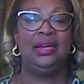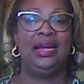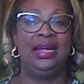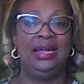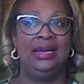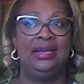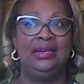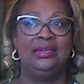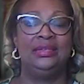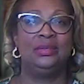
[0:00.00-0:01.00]

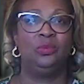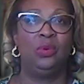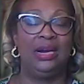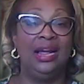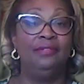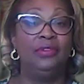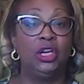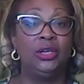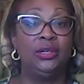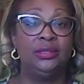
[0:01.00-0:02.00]
and what I have
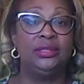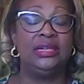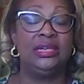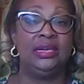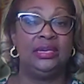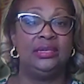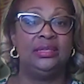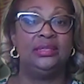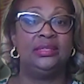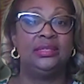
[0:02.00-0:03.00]
learned
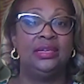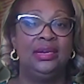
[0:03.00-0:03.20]
is